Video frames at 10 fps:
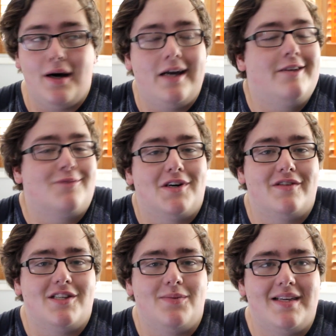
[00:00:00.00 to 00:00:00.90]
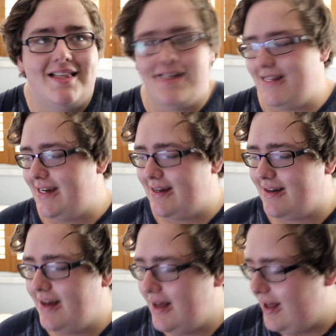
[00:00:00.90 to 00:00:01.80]
I am going to be
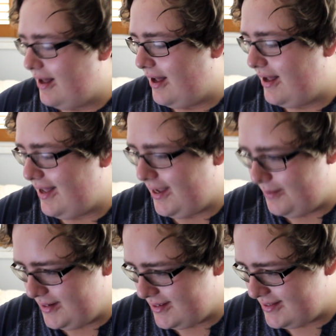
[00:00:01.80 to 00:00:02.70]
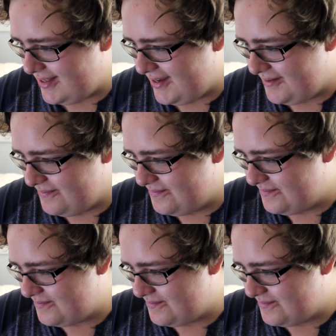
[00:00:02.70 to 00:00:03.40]
listing, how many is that?